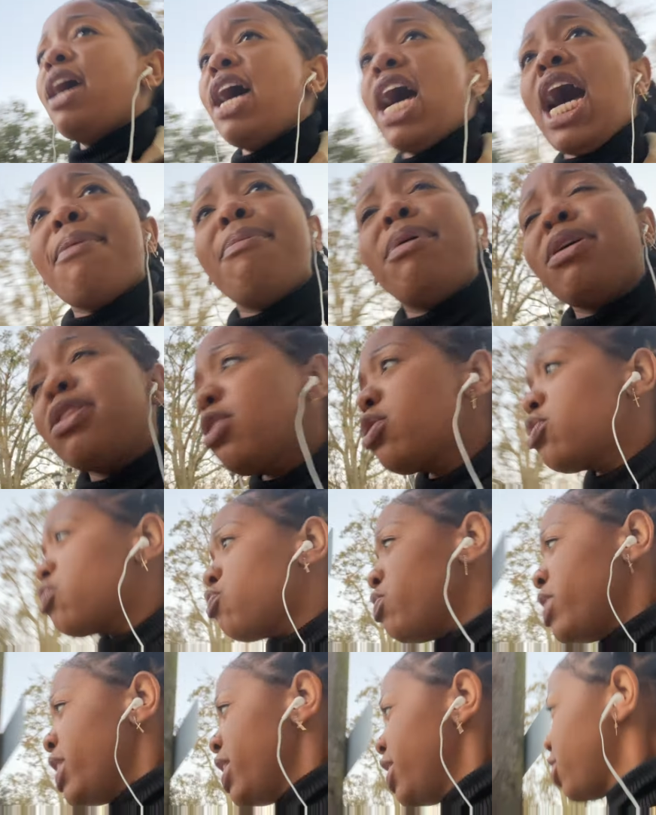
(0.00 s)
I'm on this
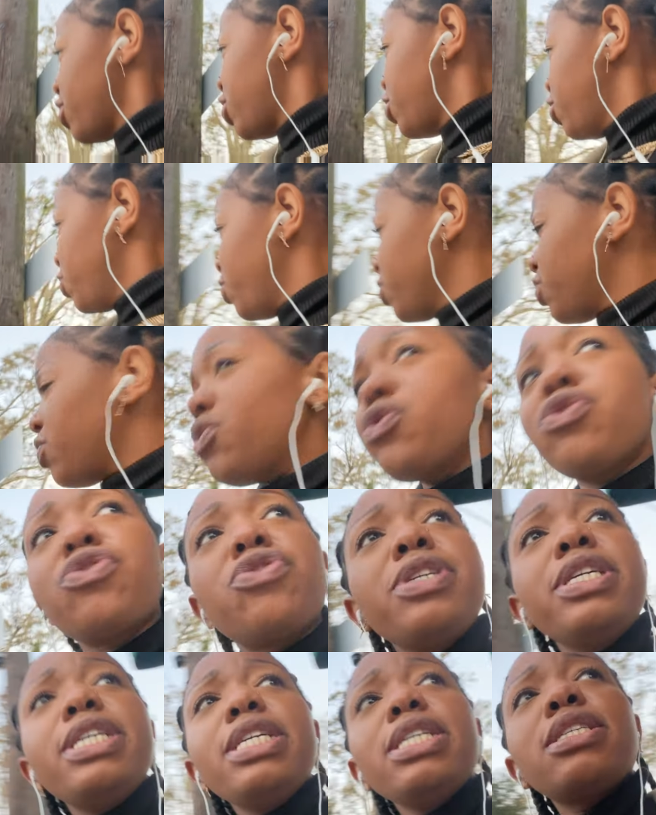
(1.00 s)
really cute
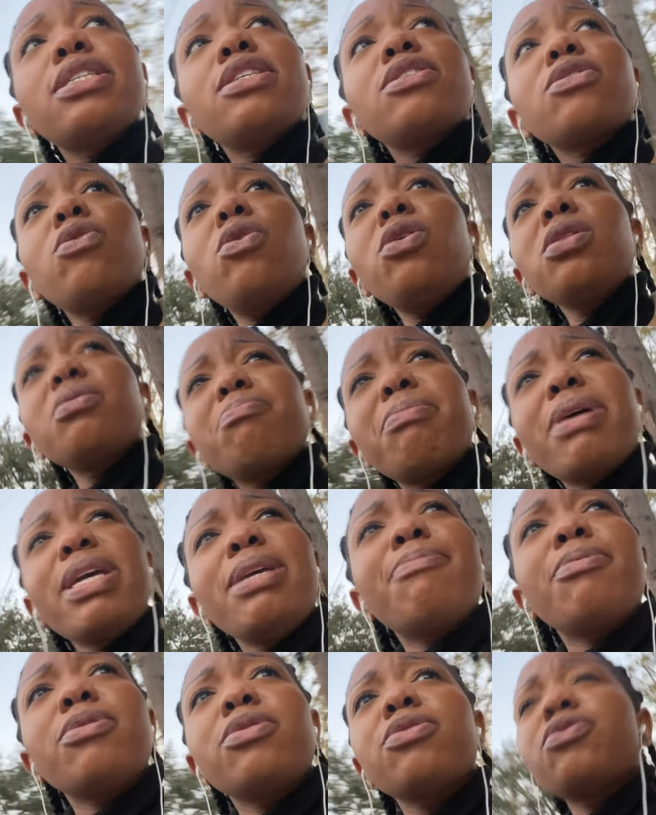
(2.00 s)
street. It's called
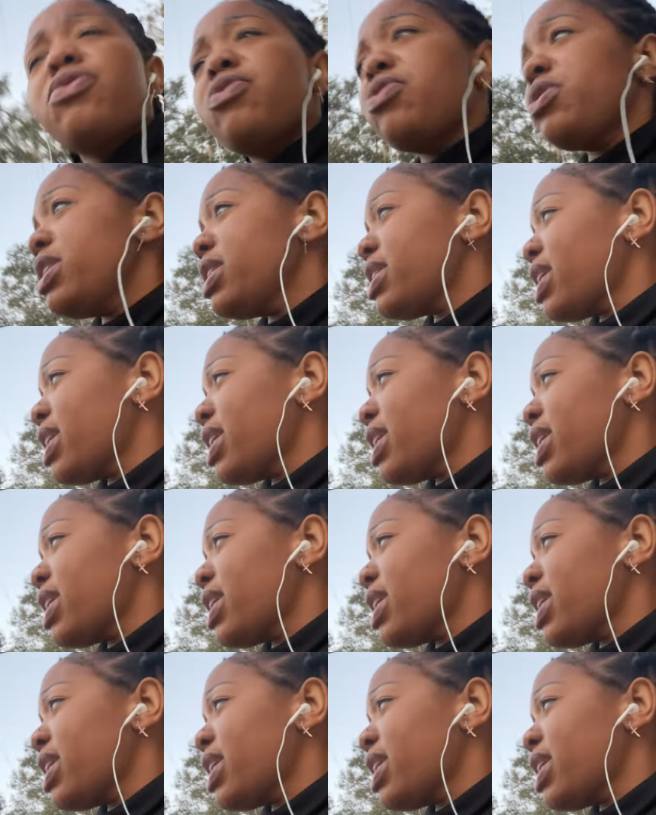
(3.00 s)
Maple Street.